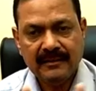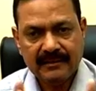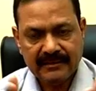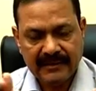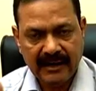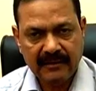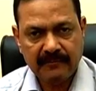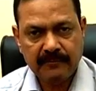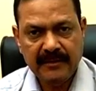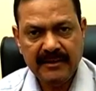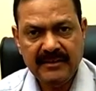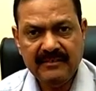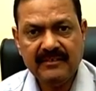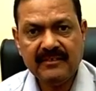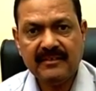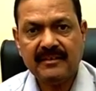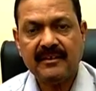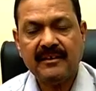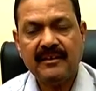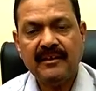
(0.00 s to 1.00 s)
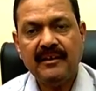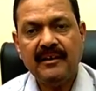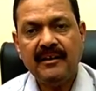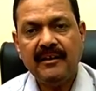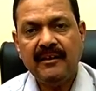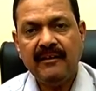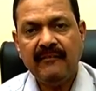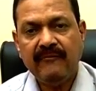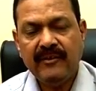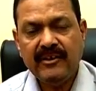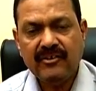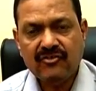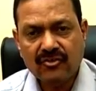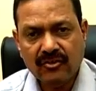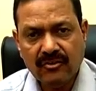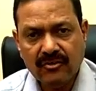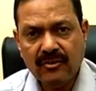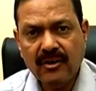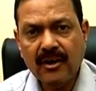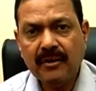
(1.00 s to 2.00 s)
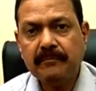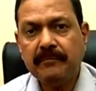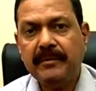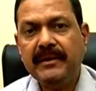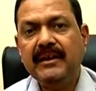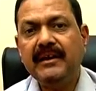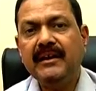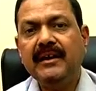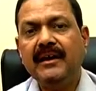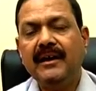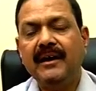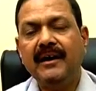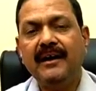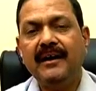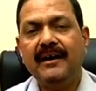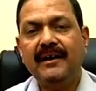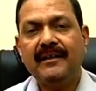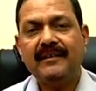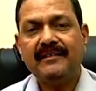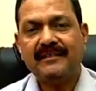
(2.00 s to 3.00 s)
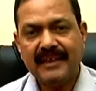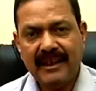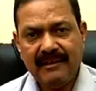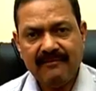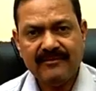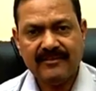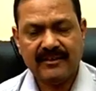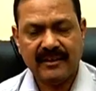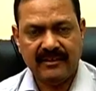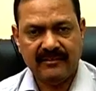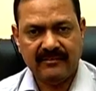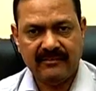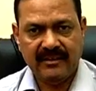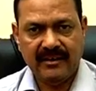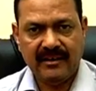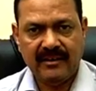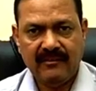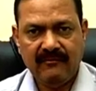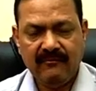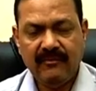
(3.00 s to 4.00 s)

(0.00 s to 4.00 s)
that means we should not be self-centric,